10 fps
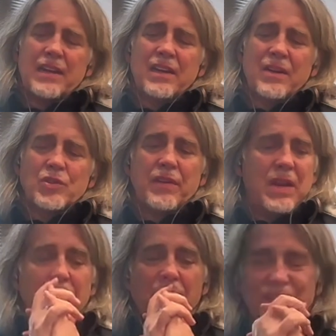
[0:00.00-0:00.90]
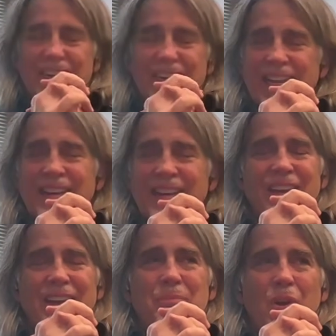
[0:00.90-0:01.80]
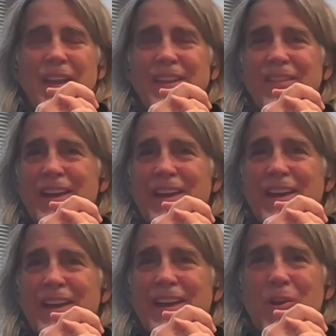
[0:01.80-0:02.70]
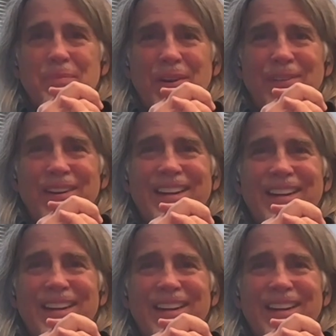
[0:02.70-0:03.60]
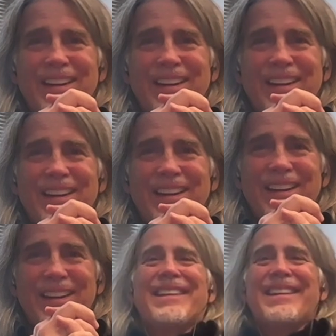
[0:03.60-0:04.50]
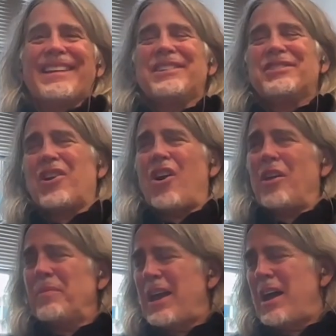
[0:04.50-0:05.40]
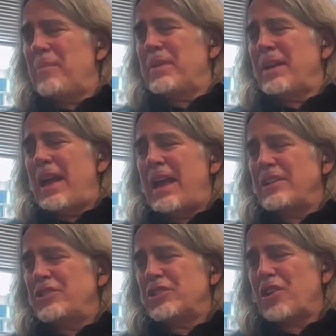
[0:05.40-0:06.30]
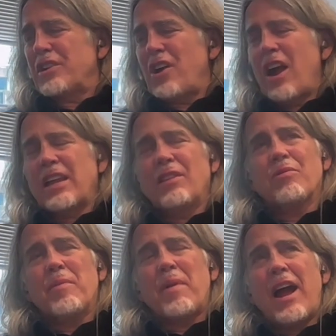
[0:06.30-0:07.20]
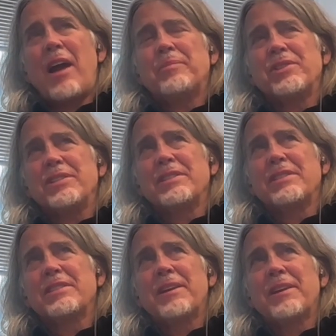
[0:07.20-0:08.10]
She phoned me. I was sitting in the parking lot at Home Depot. And she called me up and she started talking through my options.